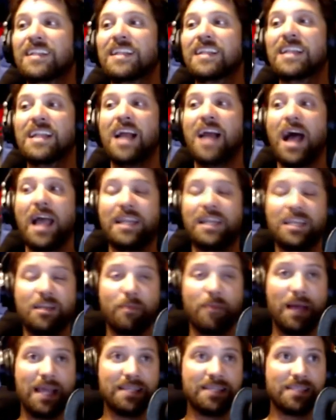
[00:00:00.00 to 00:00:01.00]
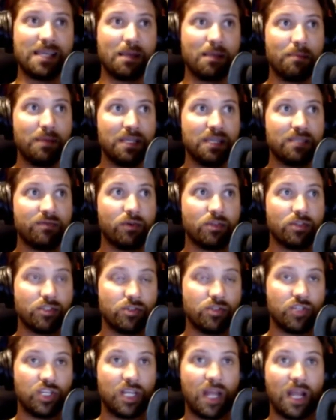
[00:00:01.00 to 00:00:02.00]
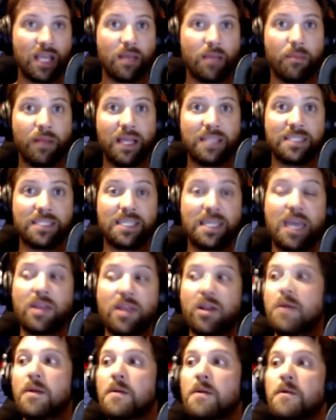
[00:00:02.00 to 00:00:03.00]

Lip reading: I need to buy a second PS4 so she and I can play it together.